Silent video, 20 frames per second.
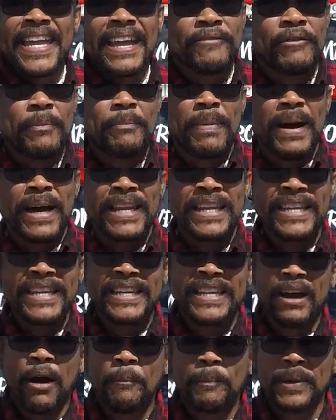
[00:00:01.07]

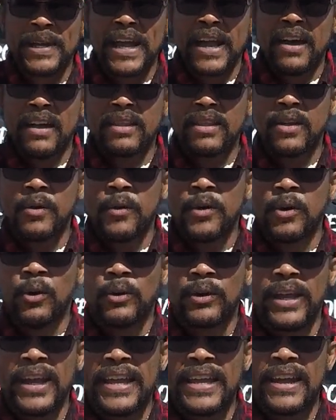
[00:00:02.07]
everybody, you guys doing
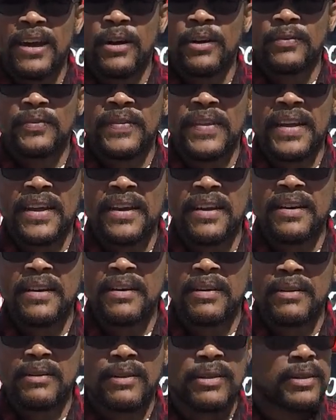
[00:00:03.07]
okay out
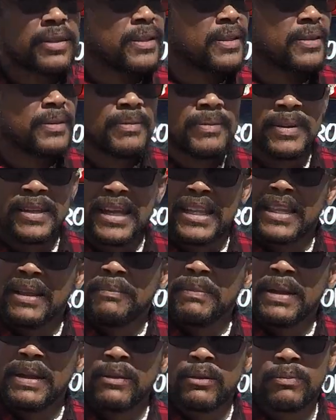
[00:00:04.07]
there? It's getting to
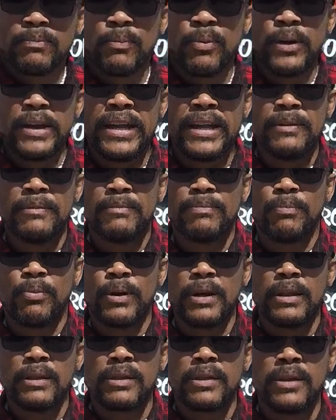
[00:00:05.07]
be spring
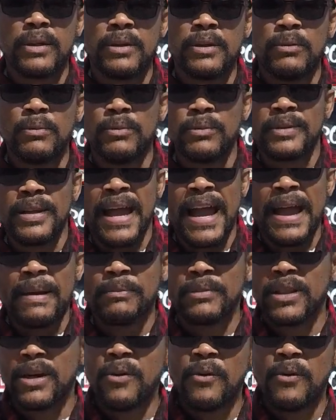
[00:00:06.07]
pretty soon. Spring's